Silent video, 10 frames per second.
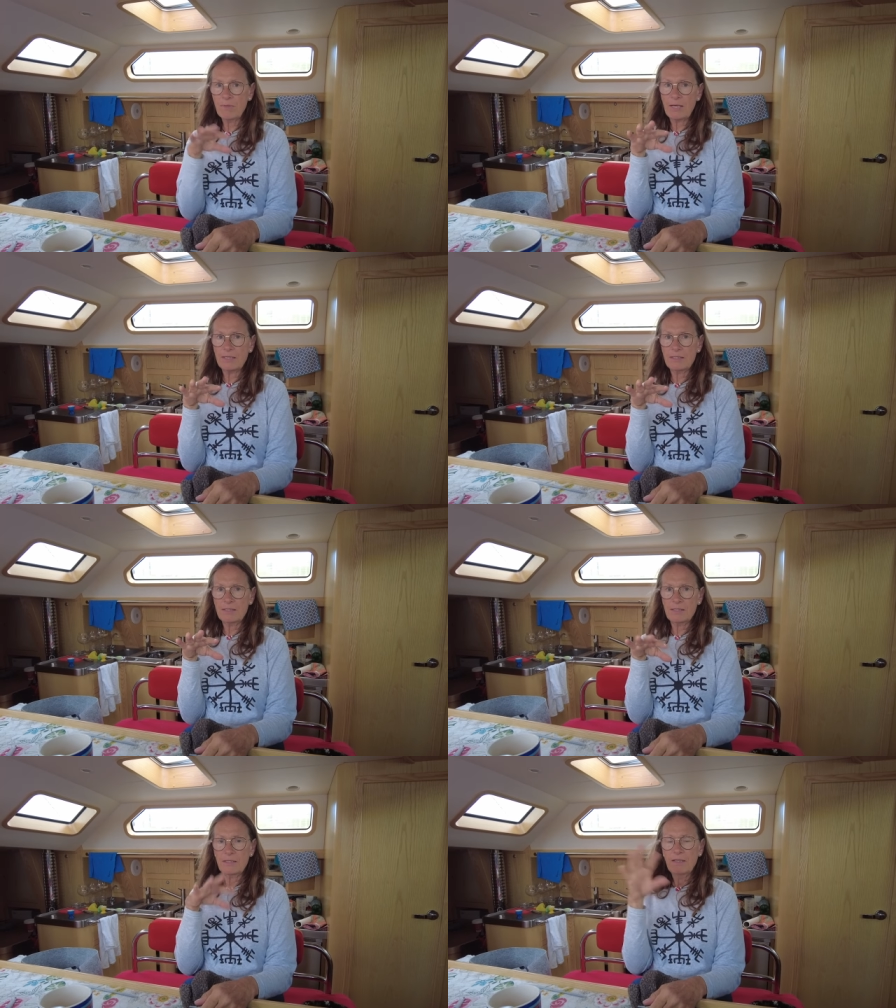that?
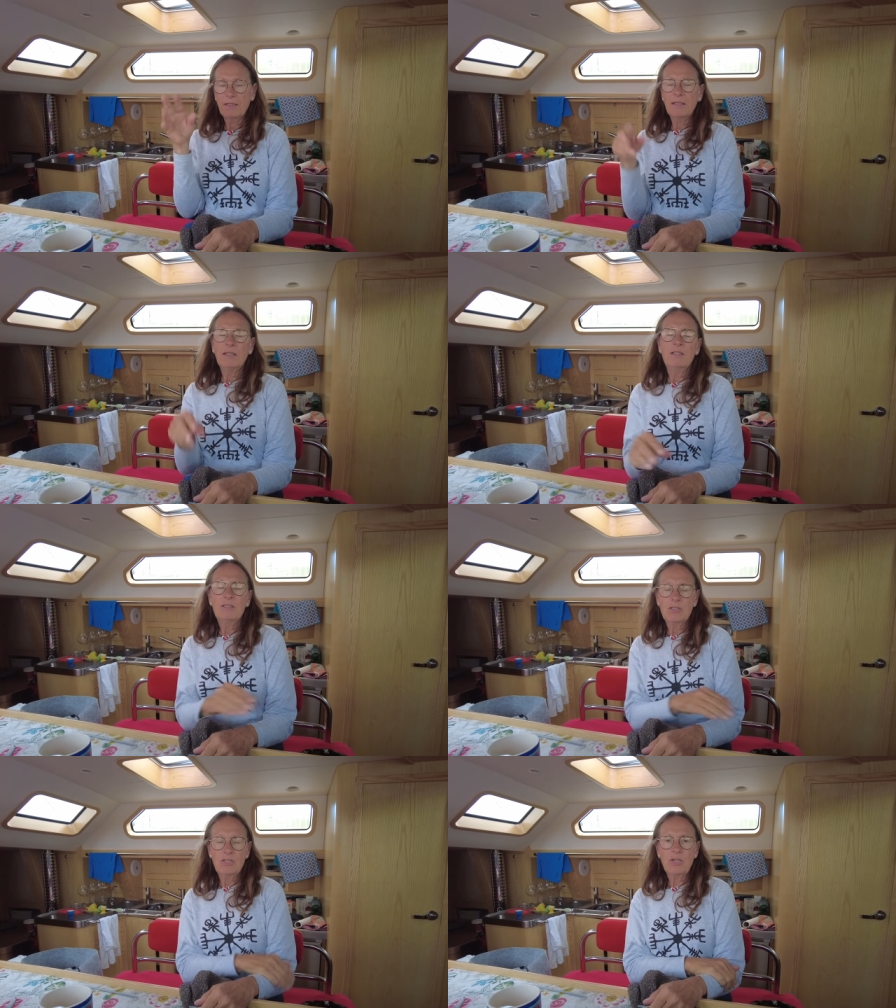Yeah.
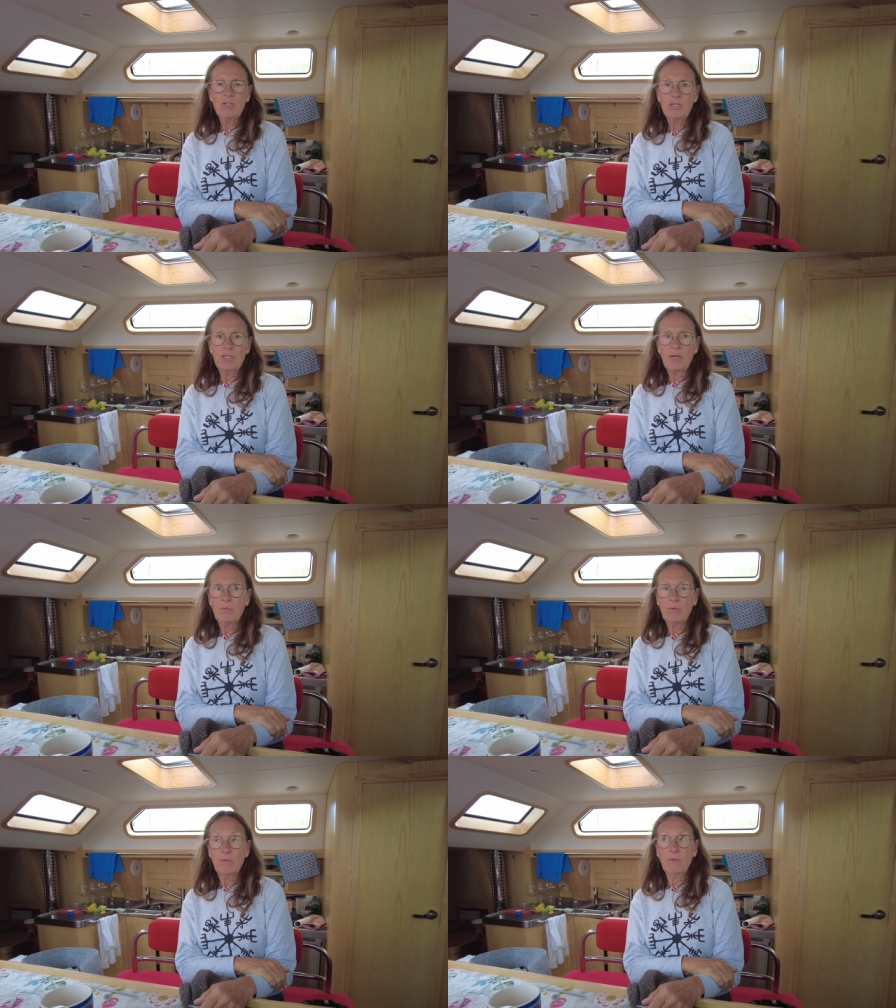Yeah. Church there
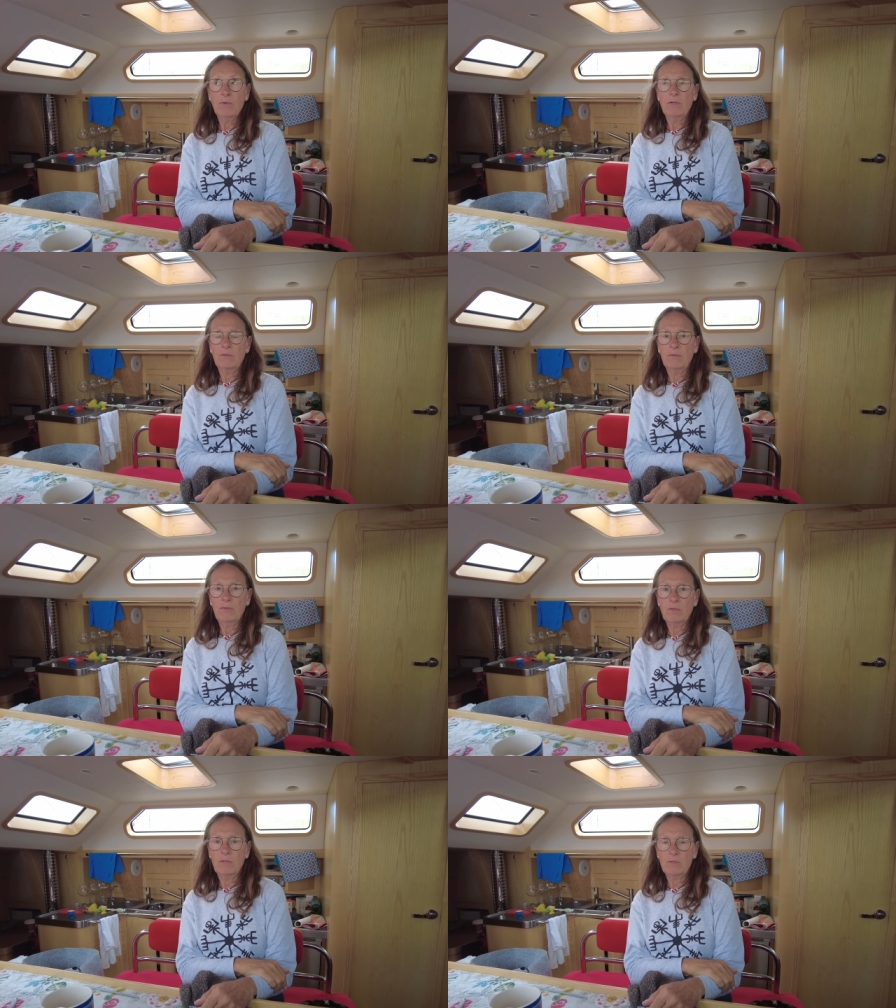with full
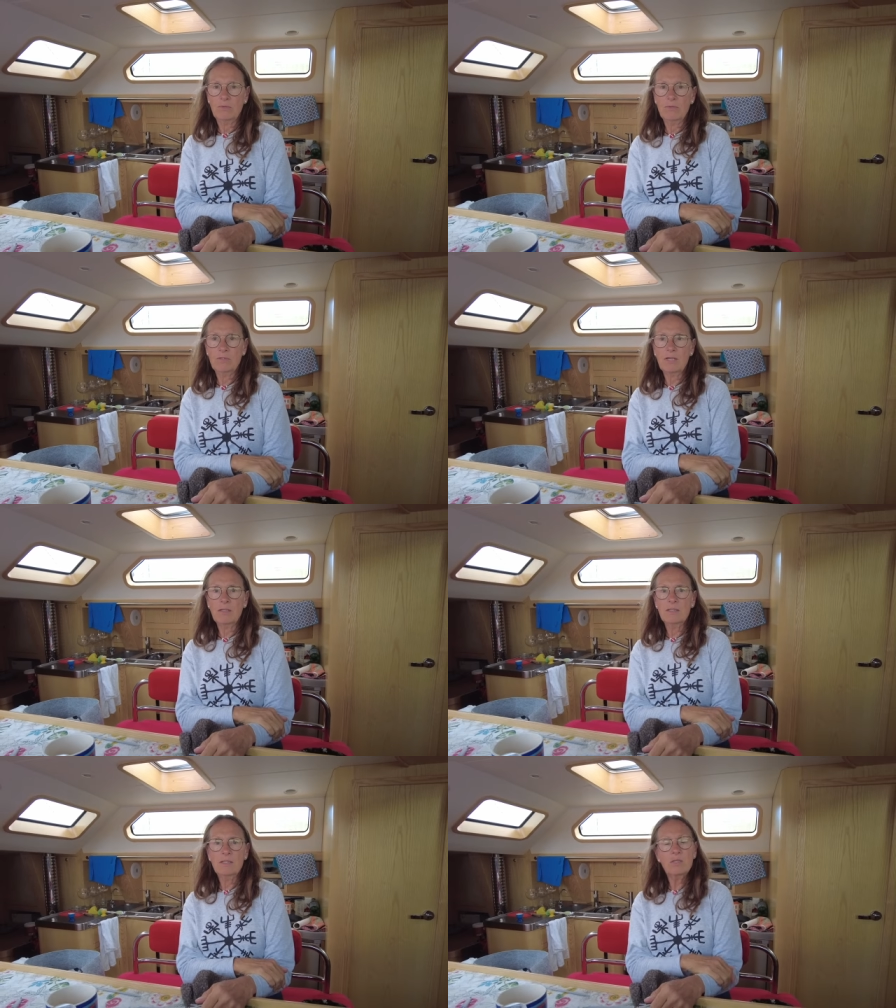of a lot of
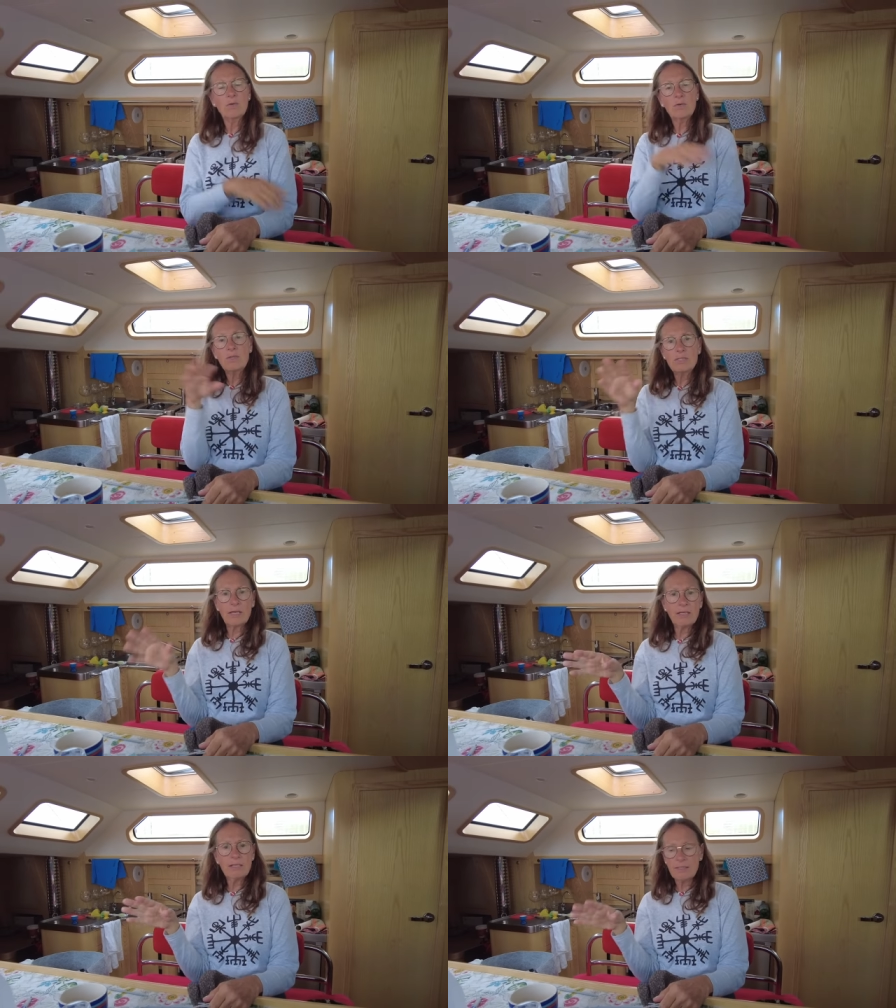skulls. So the
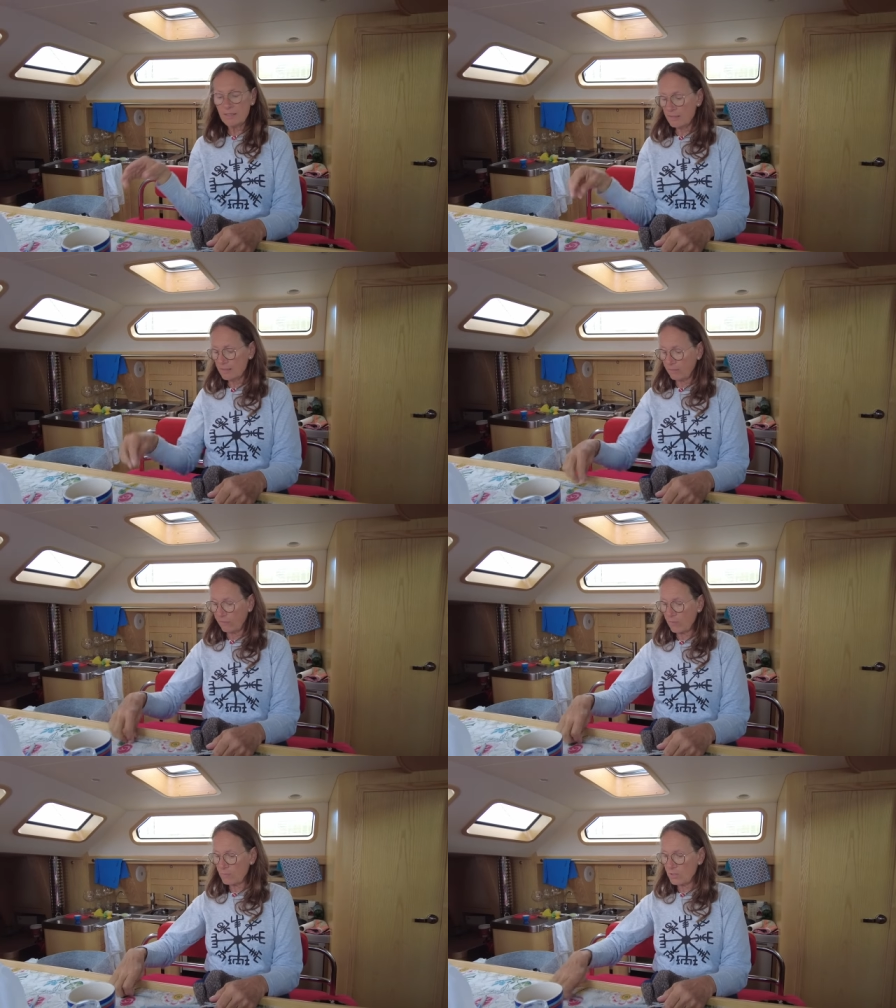scientists
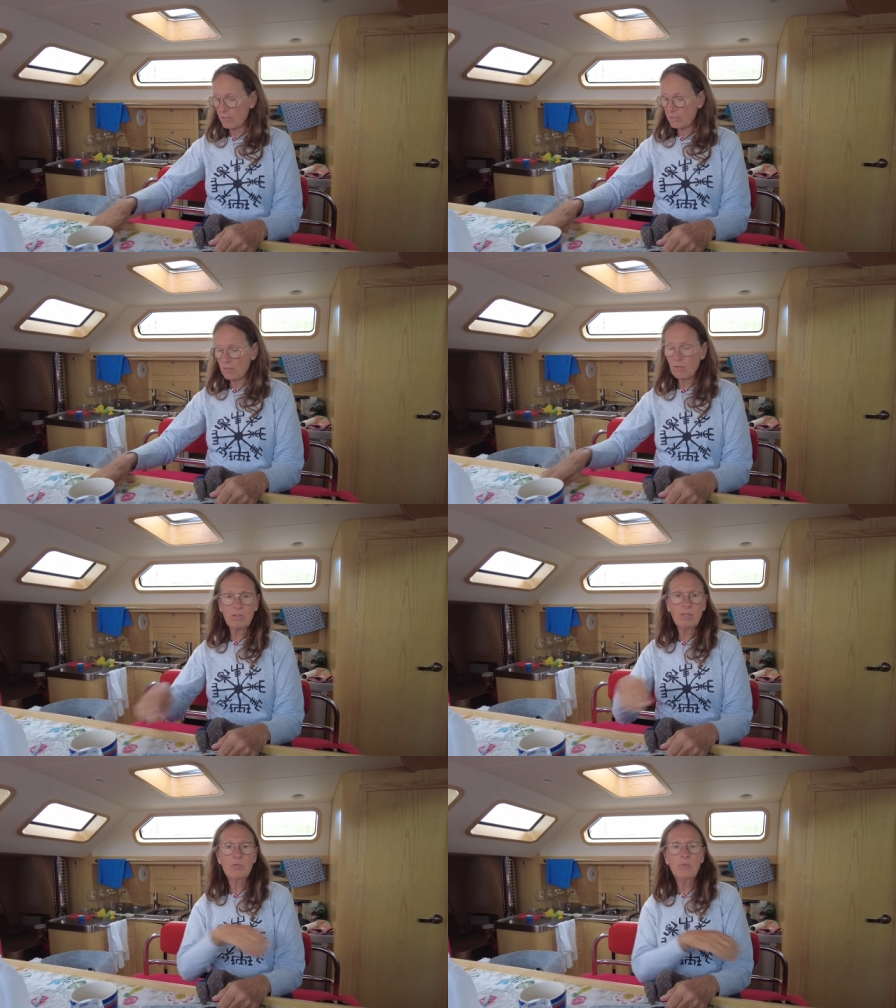from Trinity
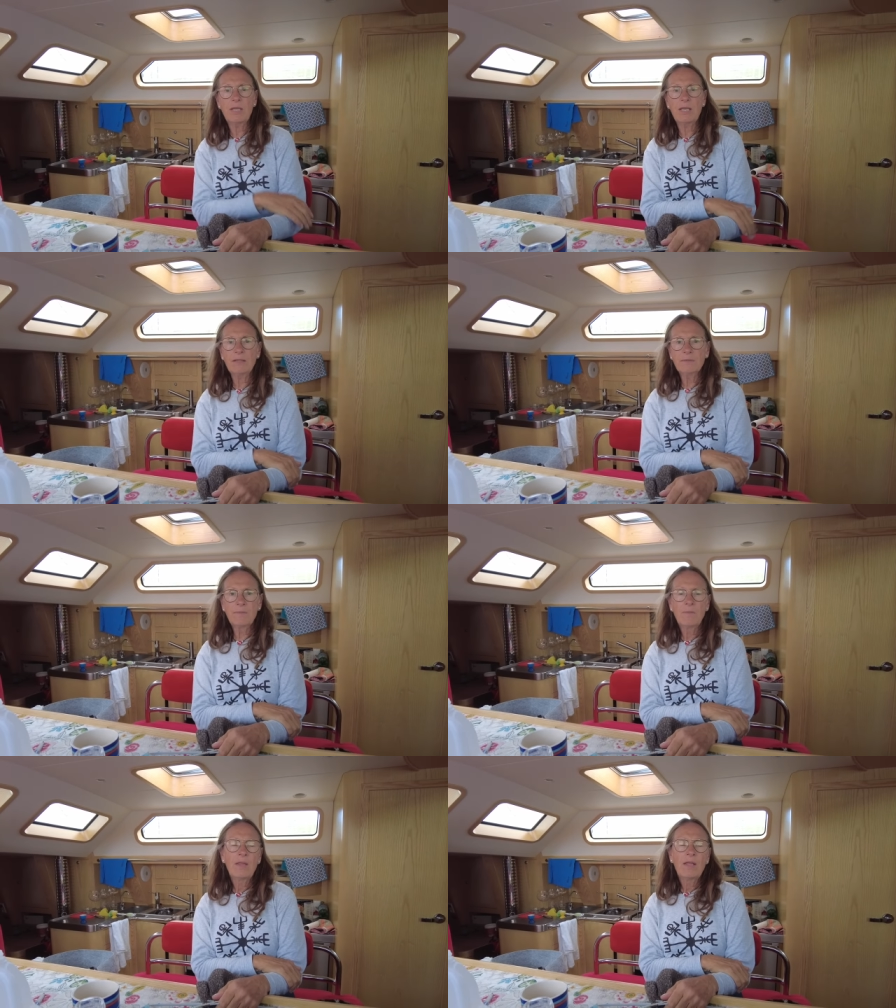College were here,
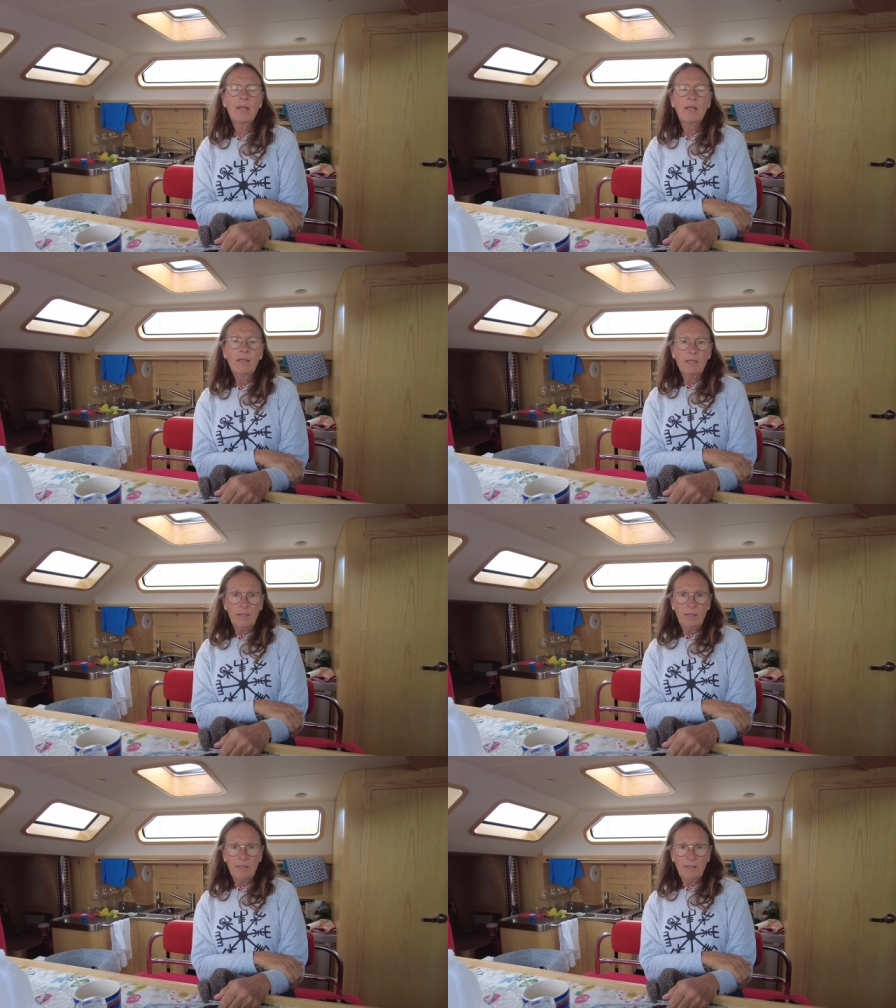
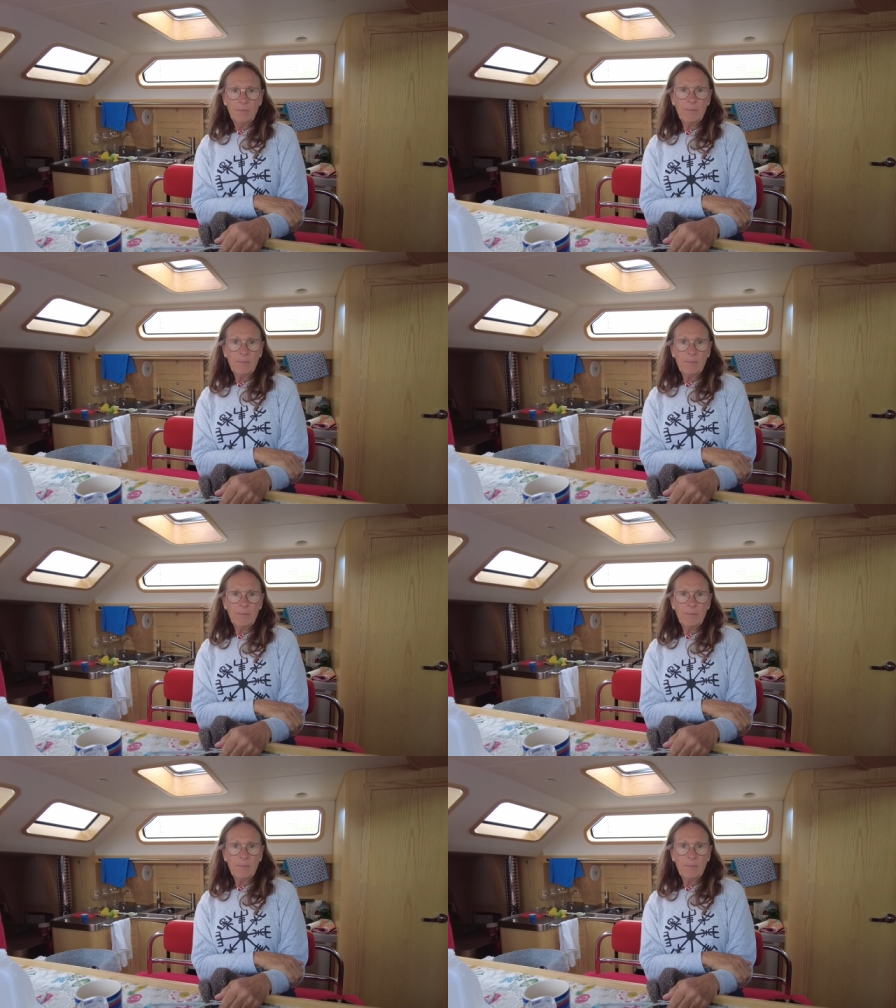measuring